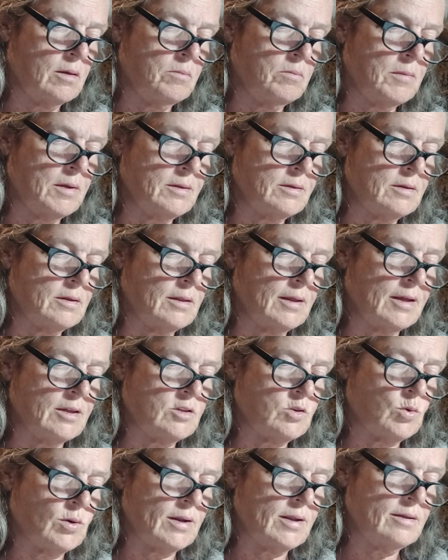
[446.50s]
mid to late
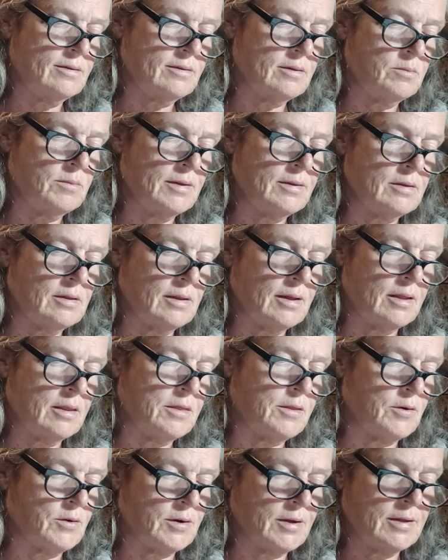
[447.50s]
20s and mid to
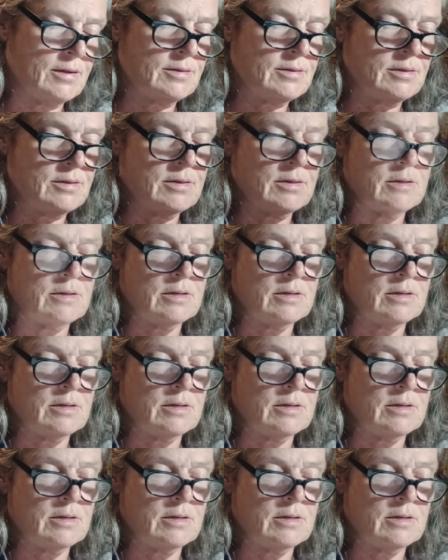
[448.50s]
late 30s.